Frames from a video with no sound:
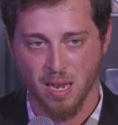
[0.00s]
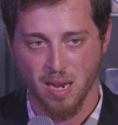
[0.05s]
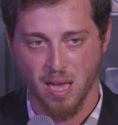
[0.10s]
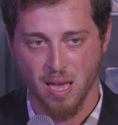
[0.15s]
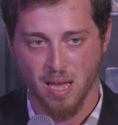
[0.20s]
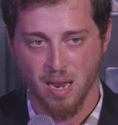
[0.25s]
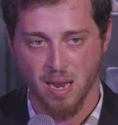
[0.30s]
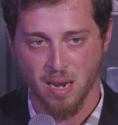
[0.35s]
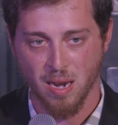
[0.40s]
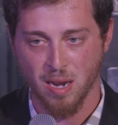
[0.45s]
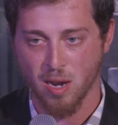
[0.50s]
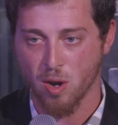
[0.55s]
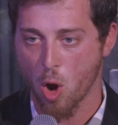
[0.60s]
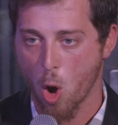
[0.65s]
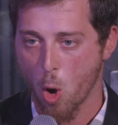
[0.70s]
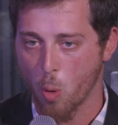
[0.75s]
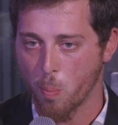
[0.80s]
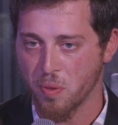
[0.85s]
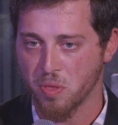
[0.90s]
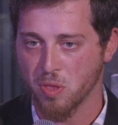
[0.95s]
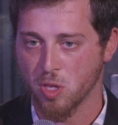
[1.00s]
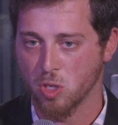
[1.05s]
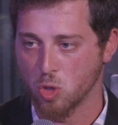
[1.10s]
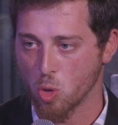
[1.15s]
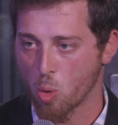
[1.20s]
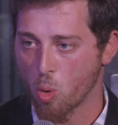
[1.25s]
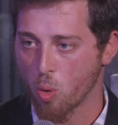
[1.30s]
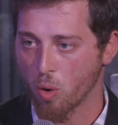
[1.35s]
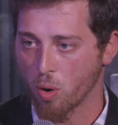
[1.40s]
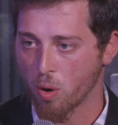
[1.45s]
and it opened the
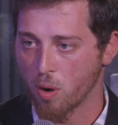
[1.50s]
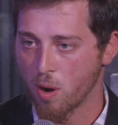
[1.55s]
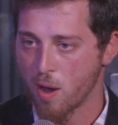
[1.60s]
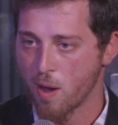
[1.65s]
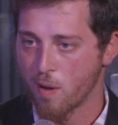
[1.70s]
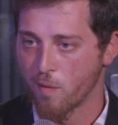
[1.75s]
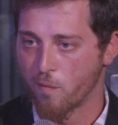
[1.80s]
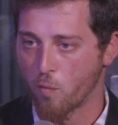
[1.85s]
door